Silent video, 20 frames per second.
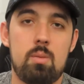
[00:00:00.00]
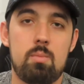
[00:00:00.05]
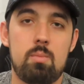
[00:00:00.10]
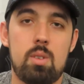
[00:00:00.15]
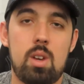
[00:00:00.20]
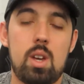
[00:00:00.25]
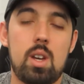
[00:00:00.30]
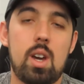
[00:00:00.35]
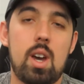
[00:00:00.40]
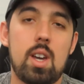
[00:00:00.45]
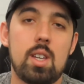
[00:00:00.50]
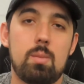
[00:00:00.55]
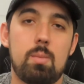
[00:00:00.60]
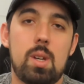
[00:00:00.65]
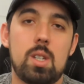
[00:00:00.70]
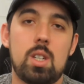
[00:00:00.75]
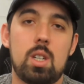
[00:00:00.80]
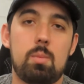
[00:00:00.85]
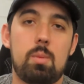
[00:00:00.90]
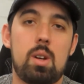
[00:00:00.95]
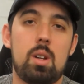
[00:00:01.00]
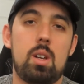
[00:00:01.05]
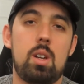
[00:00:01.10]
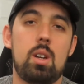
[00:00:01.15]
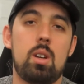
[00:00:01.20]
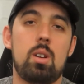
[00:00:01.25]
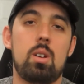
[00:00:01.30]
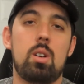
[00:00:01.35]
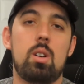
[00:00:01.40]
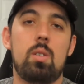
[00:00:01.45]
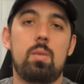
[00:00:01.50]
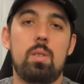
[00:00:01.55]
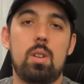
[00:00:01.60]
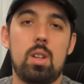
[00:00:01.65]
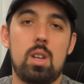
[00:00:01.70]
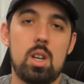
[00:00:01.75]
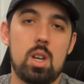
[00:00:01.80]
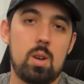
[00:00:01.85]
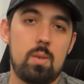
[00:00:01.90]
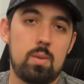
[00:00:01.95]
Hey guys, Magic Man here,
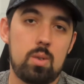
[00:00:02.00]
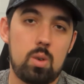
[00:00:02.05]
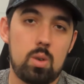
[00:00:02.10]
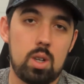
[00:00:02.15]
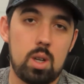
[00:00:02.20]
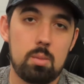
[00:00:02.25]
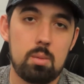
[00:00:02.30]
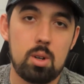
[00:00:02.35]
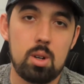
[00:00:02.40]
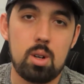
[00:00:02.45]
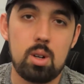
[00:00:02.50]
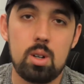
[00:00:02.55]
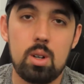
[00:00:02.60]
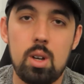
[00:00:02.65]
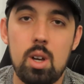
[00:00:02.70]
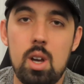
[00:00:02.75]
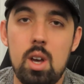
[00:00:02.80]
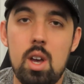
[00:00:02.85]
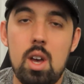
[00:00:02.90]
affiliate of No Name Nerd.